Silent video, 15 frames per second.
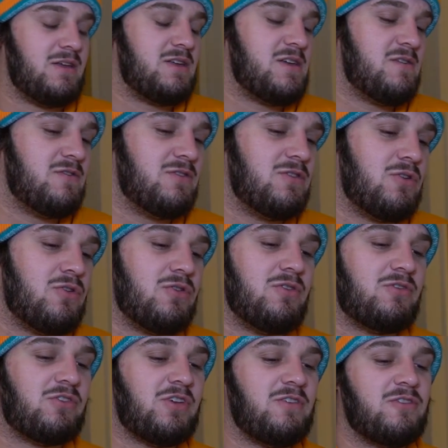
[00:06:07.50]
Even though
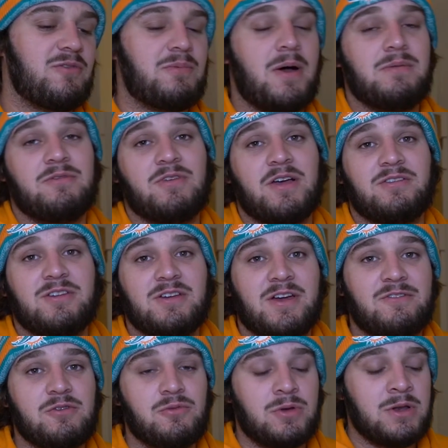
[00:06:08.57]
the Chiefs are probably resting
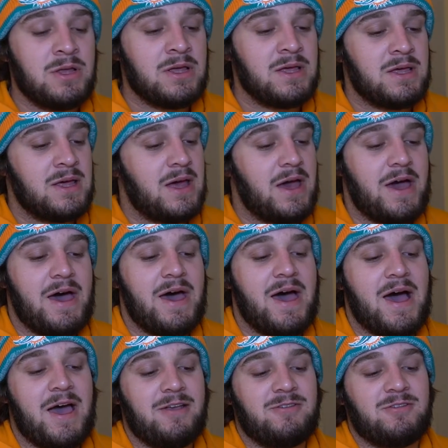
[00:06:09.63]
everyone,
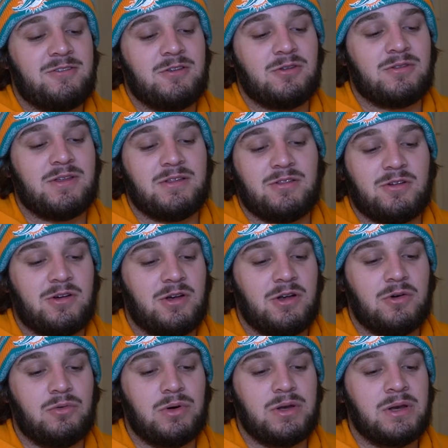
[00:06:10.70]
I still think they're going
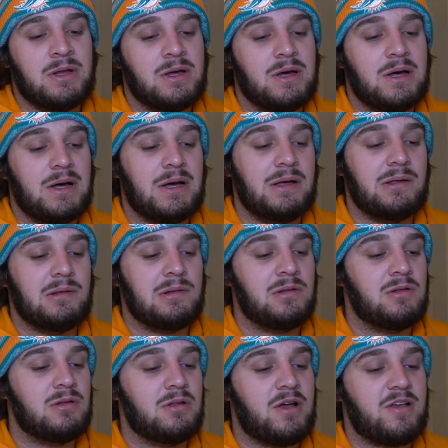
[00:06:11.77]
to win.
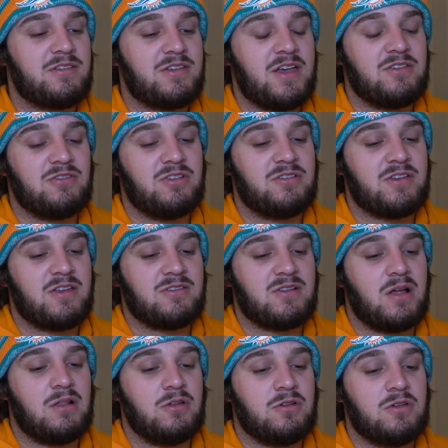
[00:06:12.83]
Los Angeles has
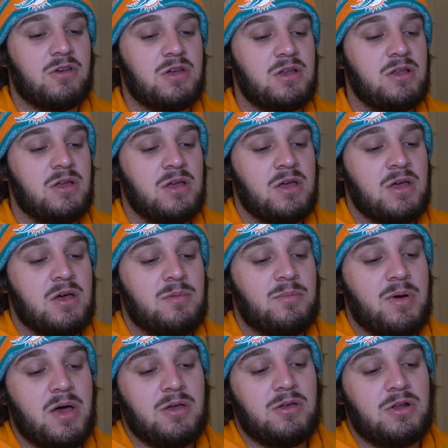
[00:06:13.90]
not looked good.
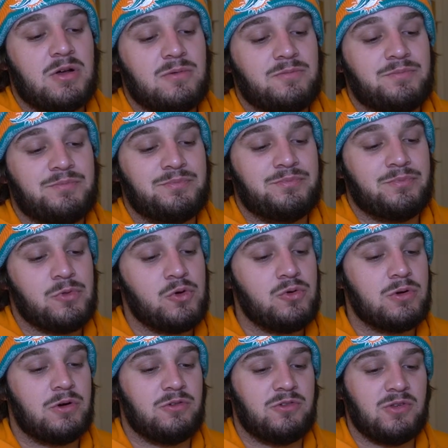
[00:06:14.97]
But, you know, who
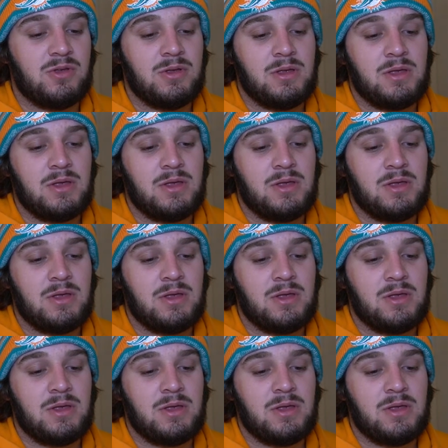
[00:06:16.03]
knows?